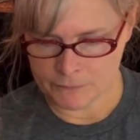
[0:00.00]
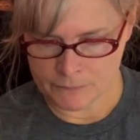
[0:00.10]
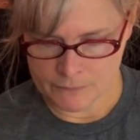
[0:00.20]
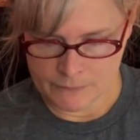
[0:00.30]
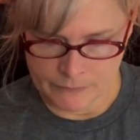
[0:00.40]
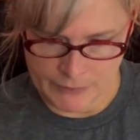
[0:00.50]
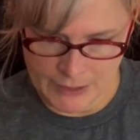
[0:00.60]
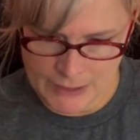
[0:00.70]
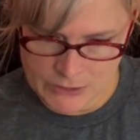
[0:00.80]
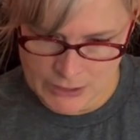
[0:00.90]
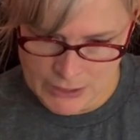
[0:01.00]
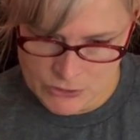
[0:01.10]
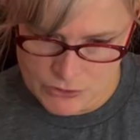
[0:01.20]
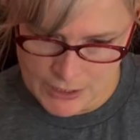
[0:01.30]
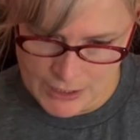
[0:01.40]
Okay. And it
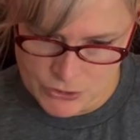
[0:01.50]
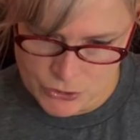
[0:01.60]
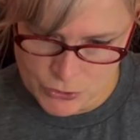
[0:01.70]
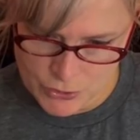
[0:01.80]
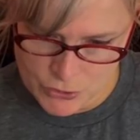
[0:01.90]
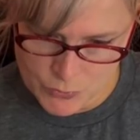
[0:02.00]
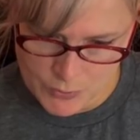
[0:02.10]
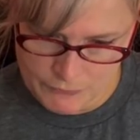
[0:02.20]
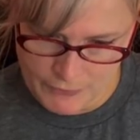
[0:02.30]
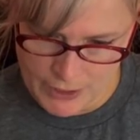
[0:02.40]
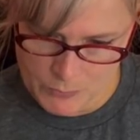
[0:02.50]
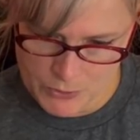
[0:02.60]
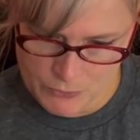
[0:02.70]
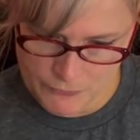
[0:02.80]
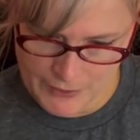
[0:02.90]
says, I sure enjoy following
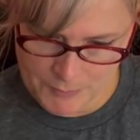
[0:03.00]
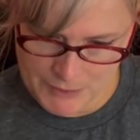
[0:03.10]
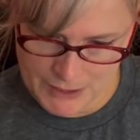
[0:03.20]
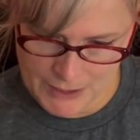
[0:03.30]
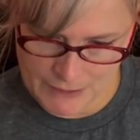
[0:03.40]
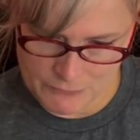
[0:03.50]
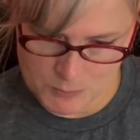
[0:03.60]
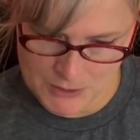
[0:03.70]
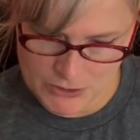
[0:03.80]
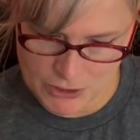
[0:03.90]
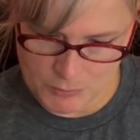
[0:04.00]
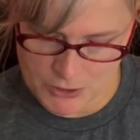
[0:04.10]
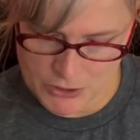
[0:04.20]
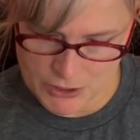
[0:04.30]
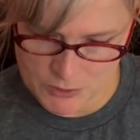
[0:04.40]
your family. It gives me so
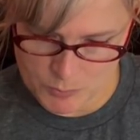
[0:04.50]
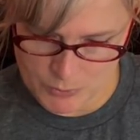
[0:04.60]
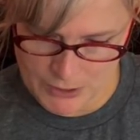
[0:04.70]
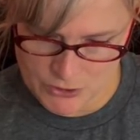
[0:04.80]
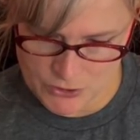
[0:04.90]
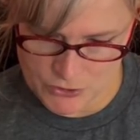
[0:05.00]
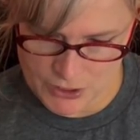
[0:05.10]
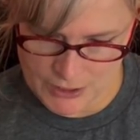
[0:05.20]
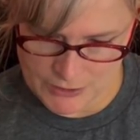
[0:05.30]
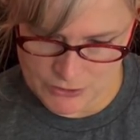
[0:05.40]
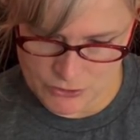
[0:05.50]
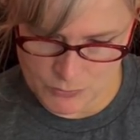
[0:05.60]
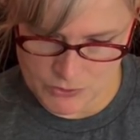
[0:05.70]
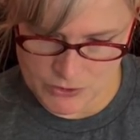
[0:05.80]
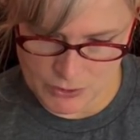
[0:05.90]
much inspiration. Jess is
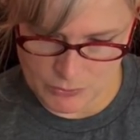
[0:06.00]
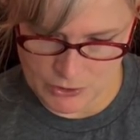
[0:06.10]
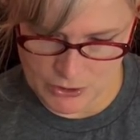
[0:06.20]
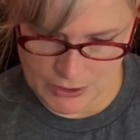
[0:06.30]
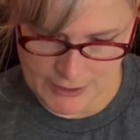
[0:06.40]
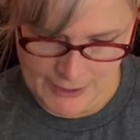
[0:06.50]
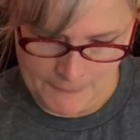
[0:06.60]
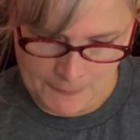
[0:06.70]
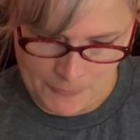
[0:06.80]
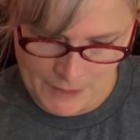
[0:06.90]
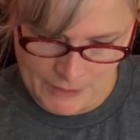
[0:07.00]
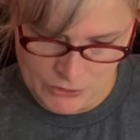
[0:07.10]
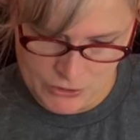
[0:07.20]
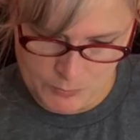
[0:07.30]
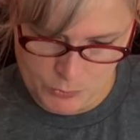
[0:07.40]
doing so good. And the
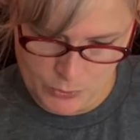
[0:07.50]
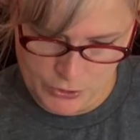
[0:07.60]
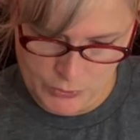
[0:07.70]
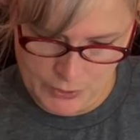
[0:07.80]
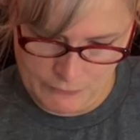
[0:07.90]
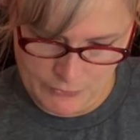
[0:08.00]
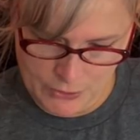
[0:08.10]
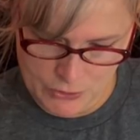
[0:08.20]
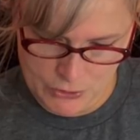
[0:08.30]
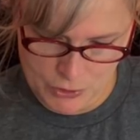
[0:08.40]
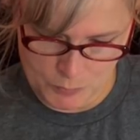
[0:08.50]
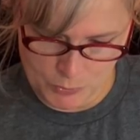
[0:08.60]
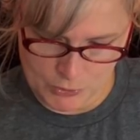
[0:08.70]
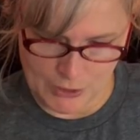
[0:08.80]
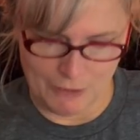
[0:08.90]
support you give her is
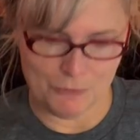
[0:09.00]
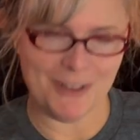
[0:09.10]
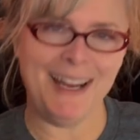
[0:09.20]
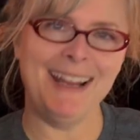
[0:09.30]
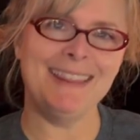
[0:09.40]
super. Love, Renee.